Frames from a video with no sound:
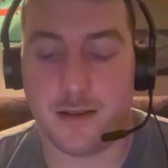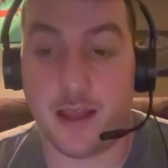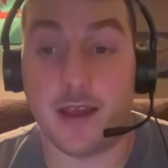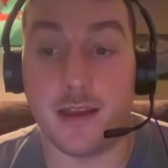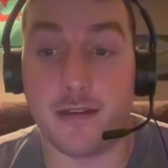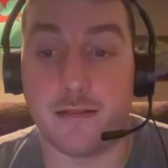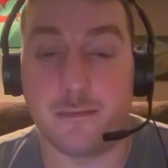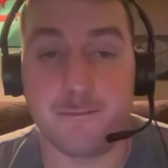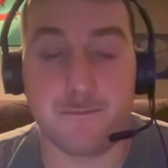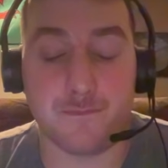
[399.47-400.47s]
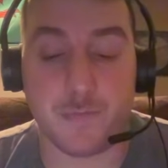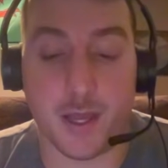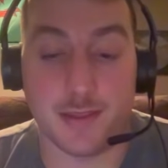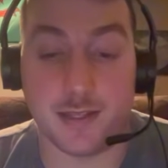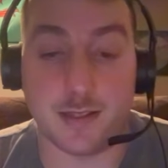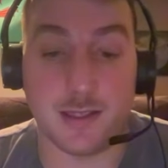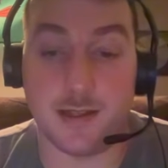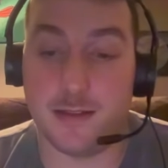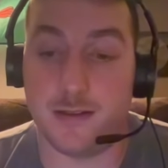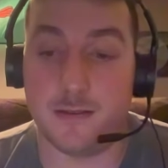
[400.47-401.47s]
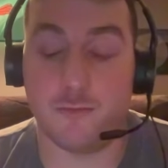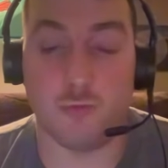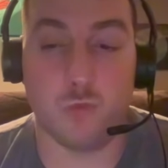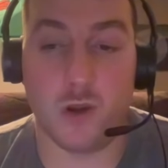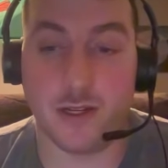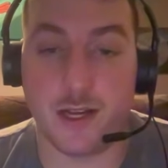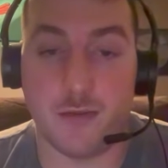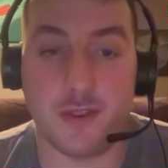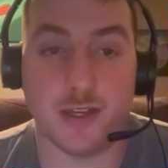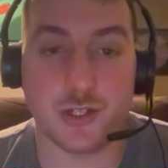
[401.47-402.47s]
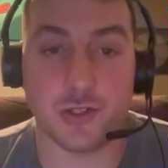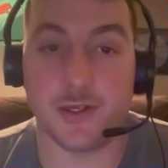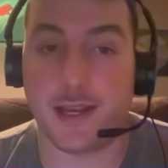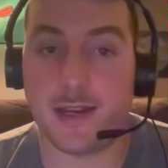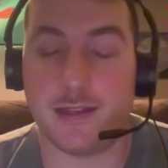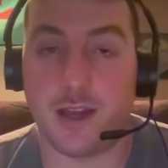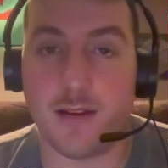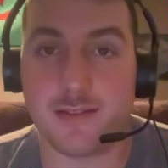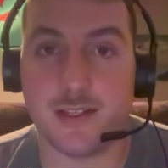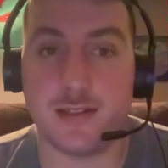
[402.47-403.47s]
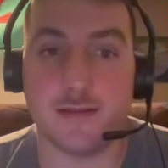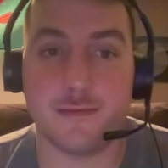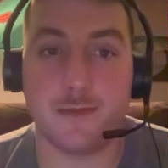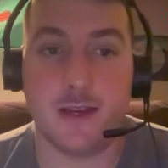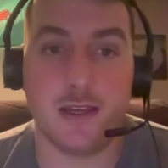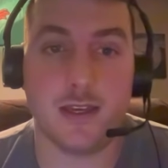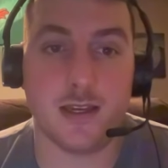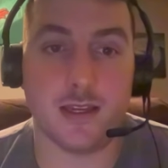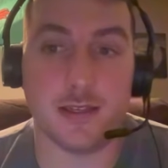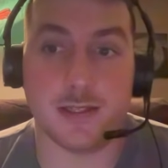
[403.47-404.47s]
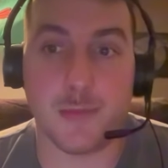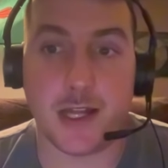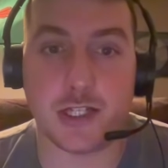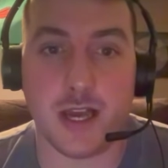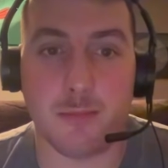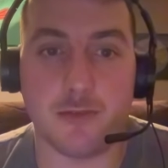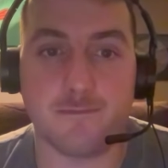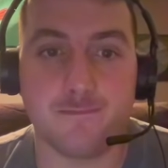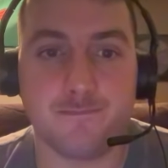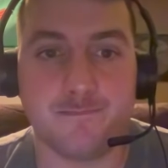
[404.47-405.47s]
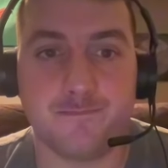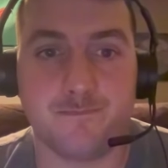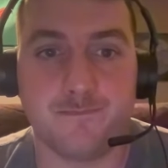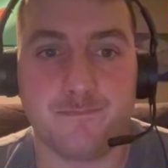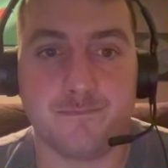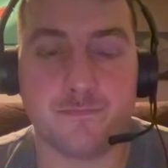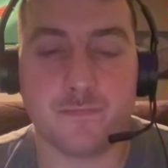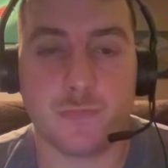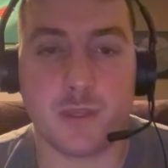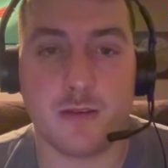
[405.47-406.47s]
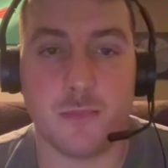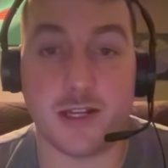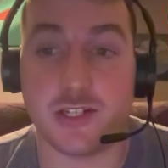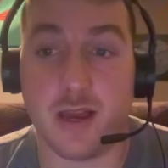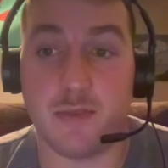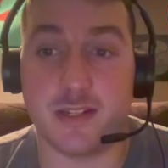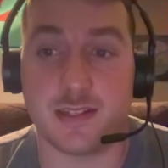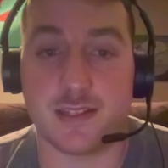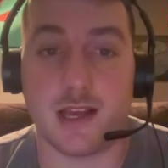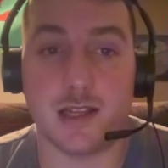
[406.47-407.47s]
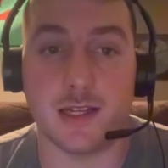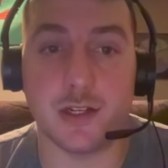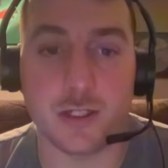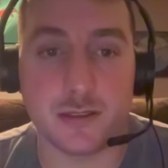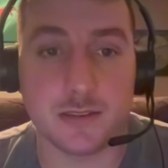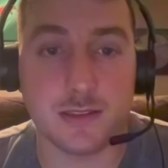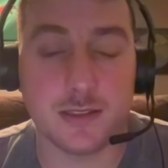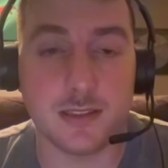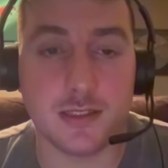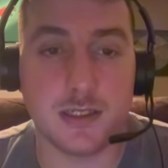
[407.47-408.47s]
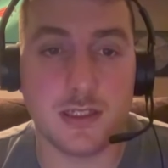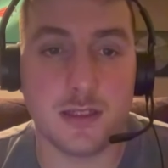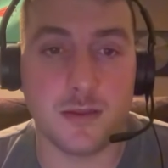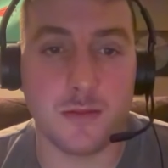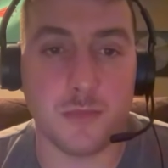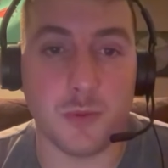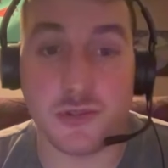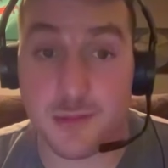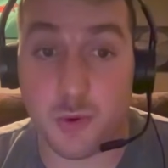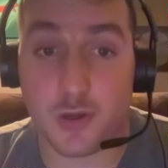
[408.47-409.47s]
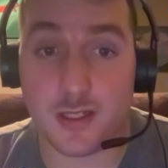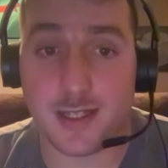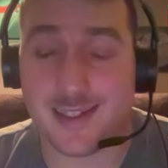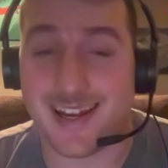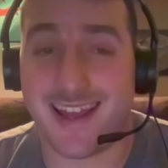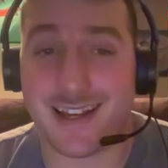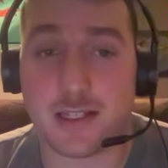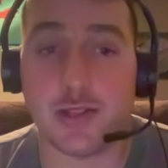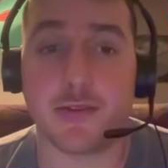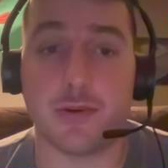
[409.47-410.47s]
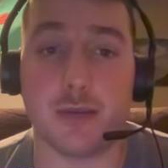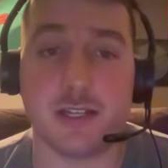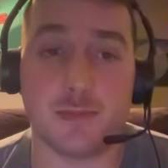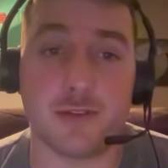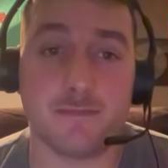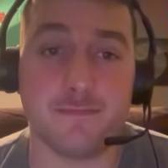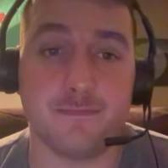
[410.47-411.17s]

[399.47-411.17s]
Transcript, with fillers: And I think the one guy that they should look at in the offseason is Matt Chapman. Matt Chapman is a solid hitter, but most importantly, he's an excellent third baseman.